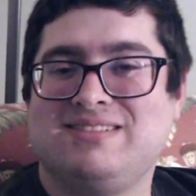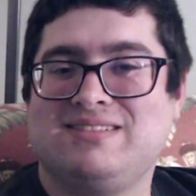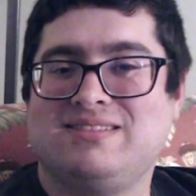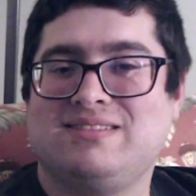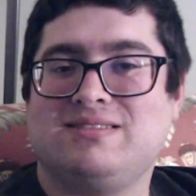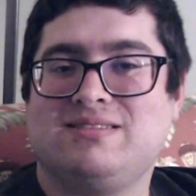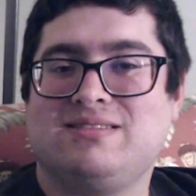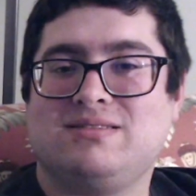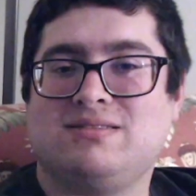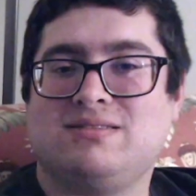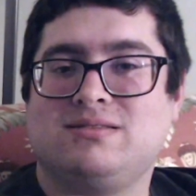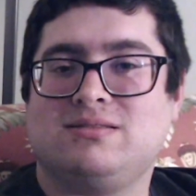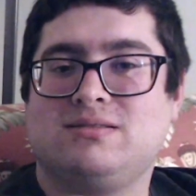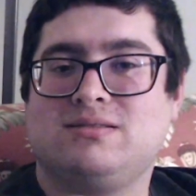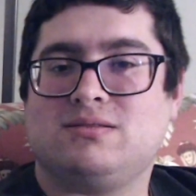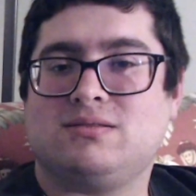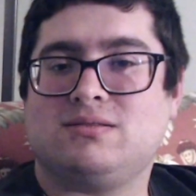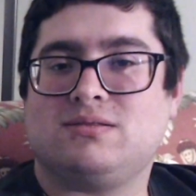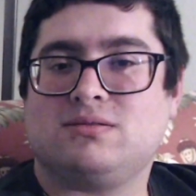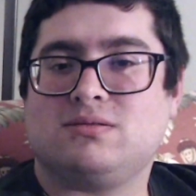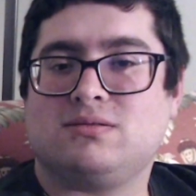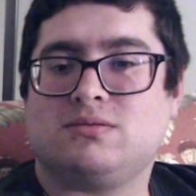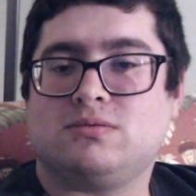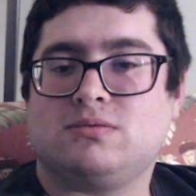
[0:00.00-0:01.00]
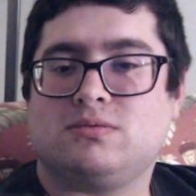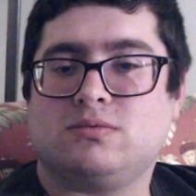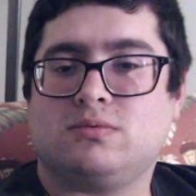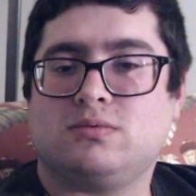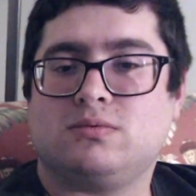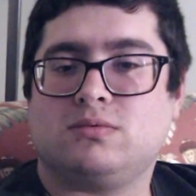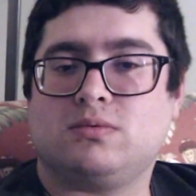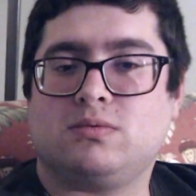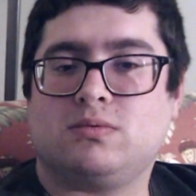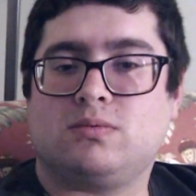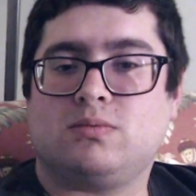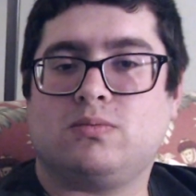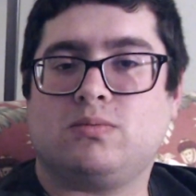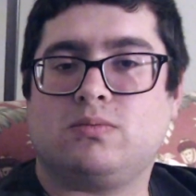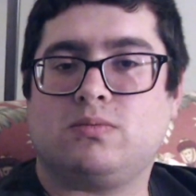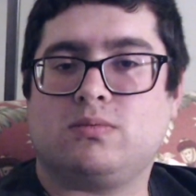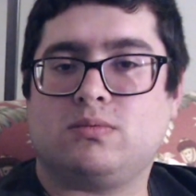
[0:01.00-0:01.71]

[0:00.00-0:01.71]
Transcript: No one is speaking in this clip.